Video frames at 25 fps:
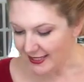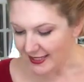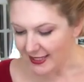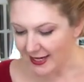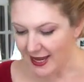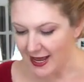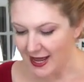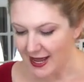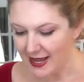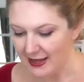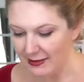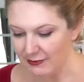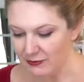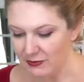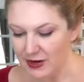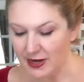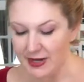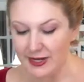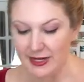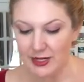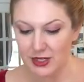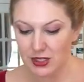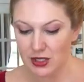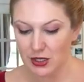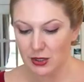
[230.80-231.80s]
And I am
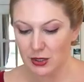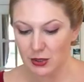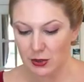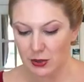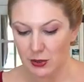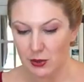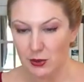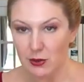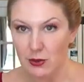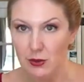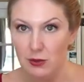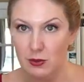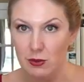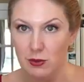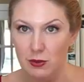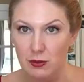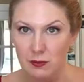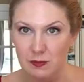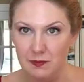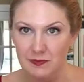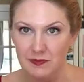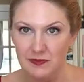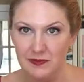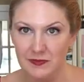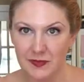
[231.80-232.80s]
ready to ooh,
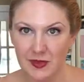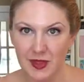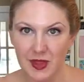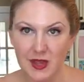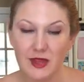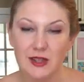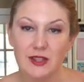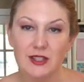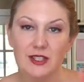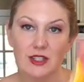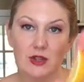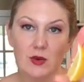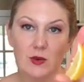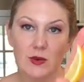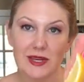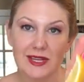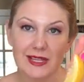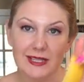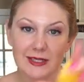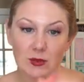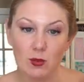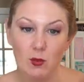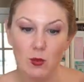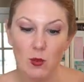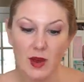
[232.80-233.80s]

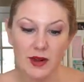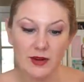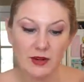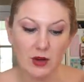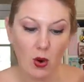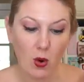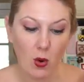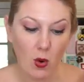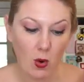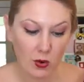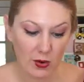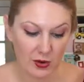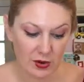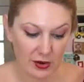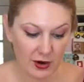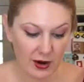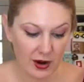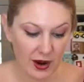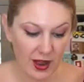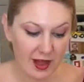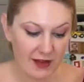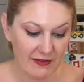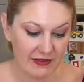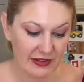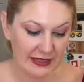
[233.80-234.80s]
squeeze one
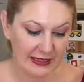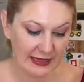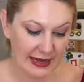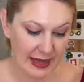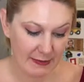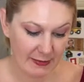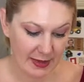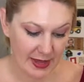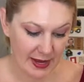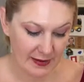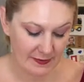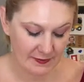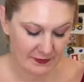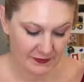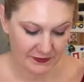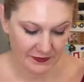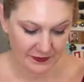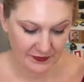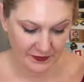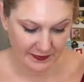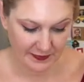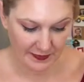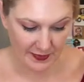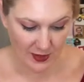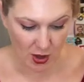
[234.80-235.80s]
quarter of a lemon
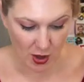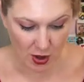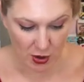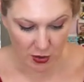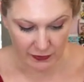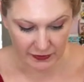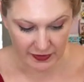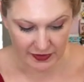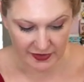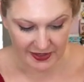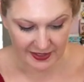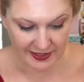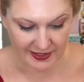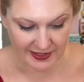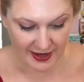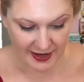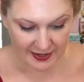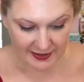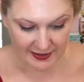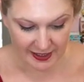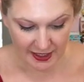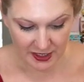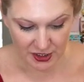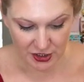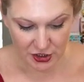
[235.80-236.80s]
over the
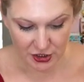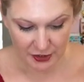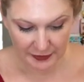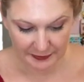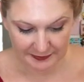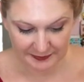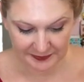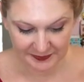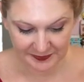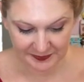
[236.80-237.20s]
sausage.